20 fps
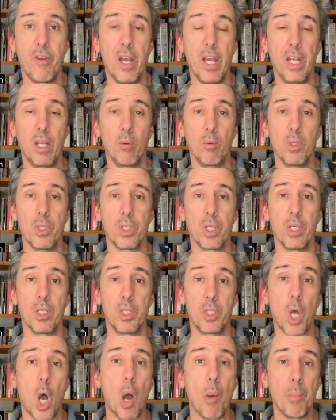and it was a
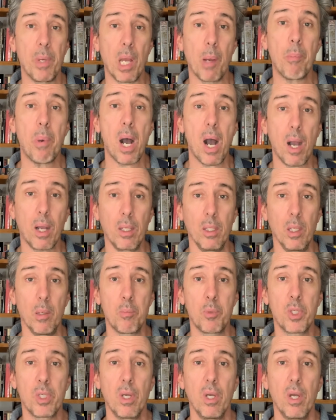zombie
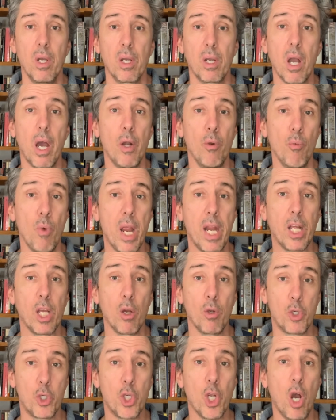apocalypse kind of radio
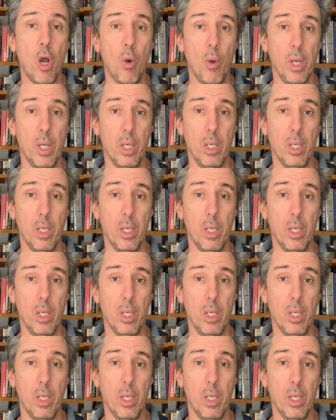show in